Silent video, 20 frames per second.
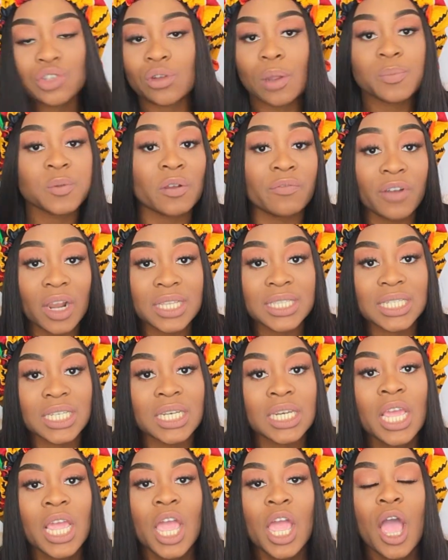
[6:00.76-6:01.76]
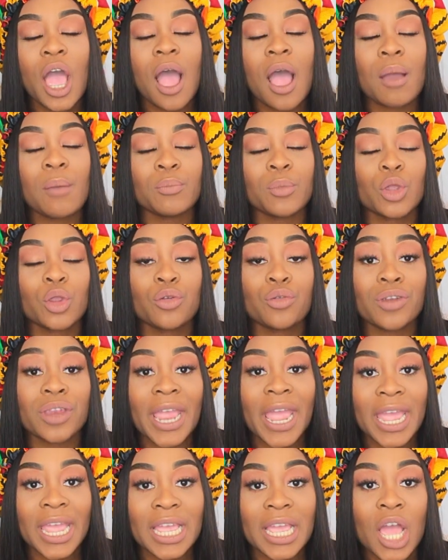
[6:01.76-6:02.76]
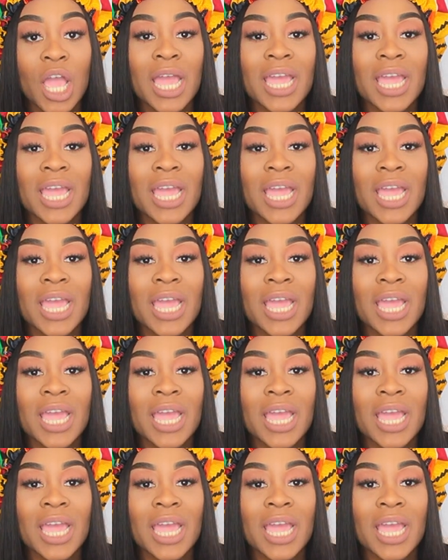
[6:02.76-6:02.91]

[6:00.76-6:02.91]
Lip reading: Scrubz of London create